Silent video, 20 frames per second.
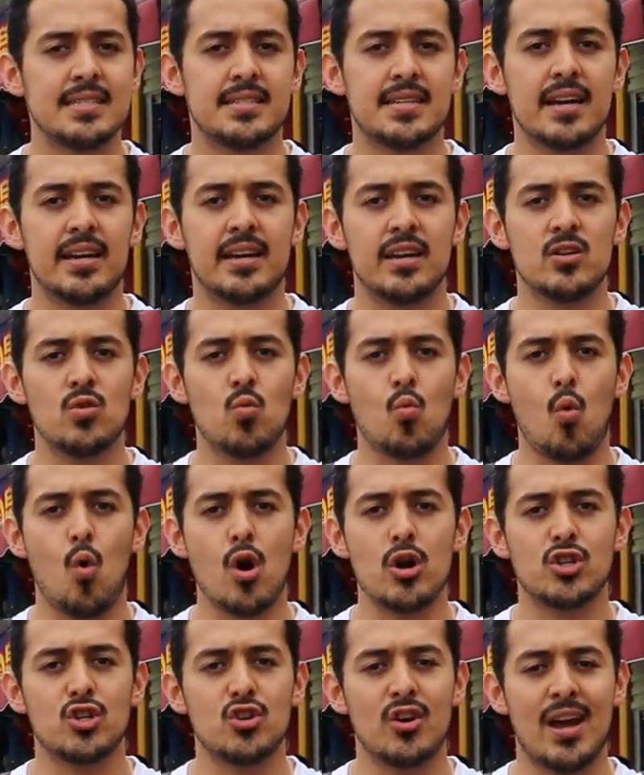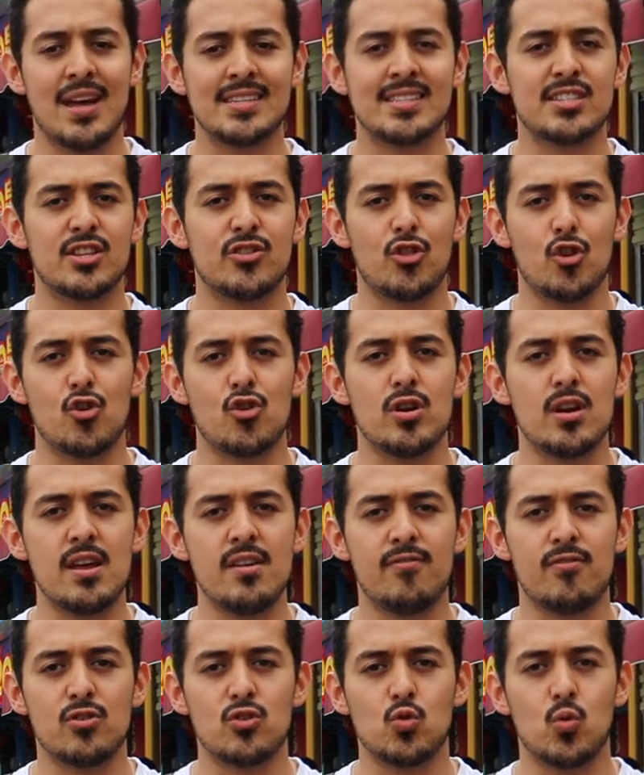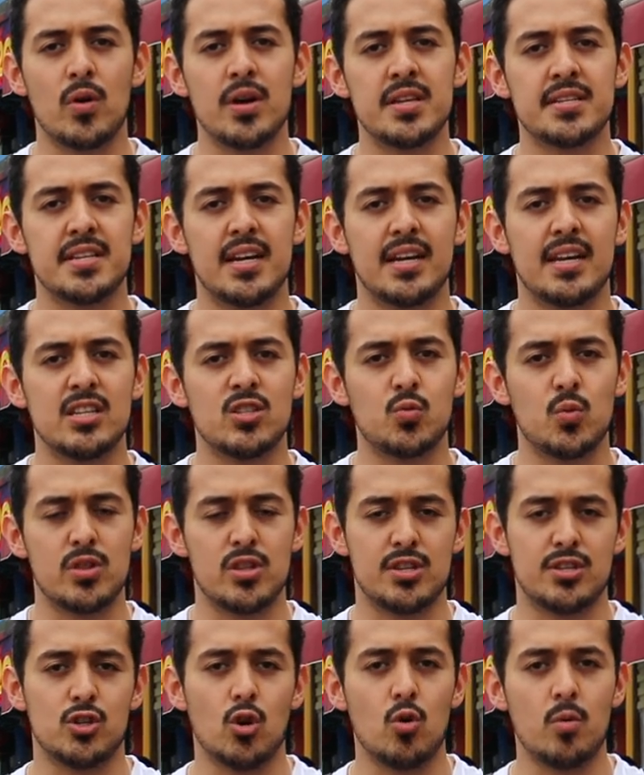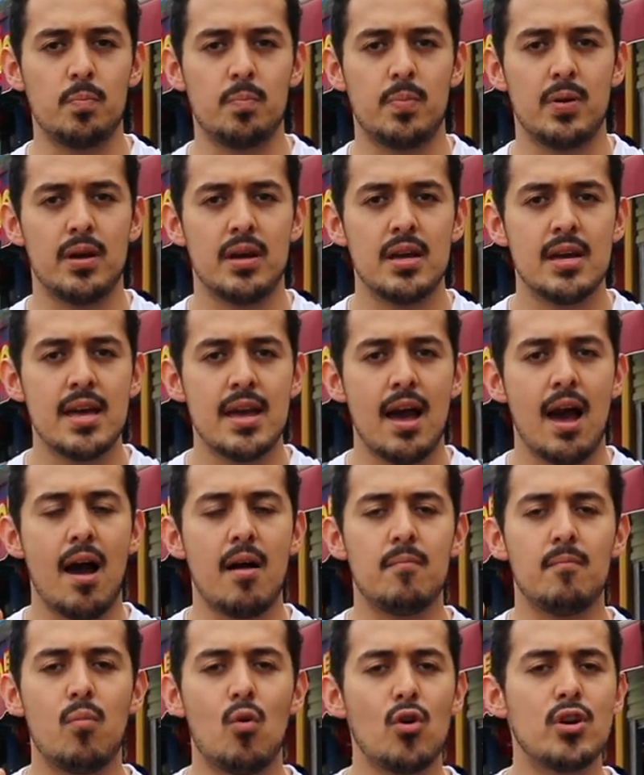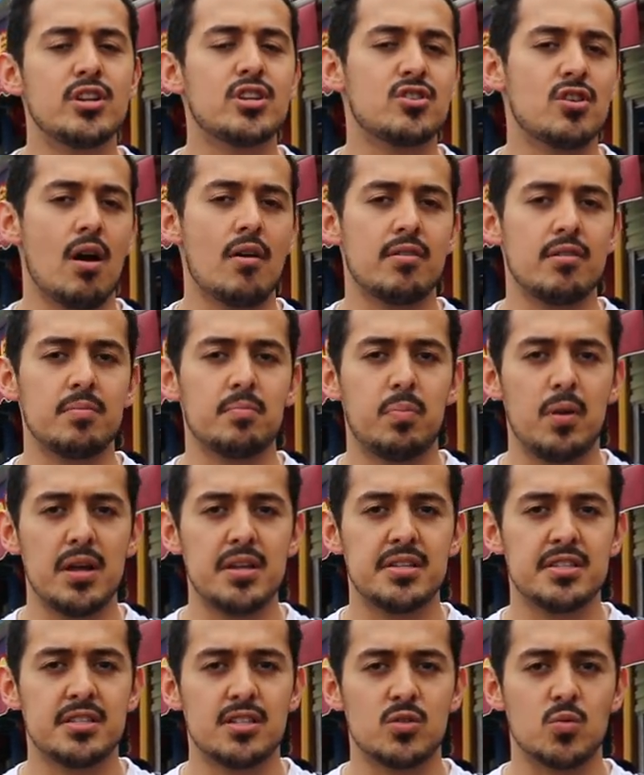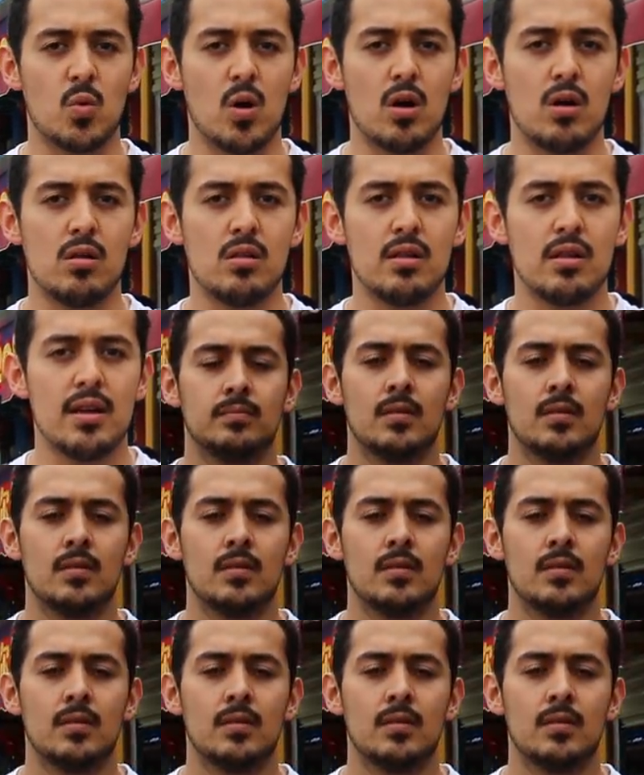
Second, wash your hands thoroughly for 20 seconds with soap. Avoid crowded places as well.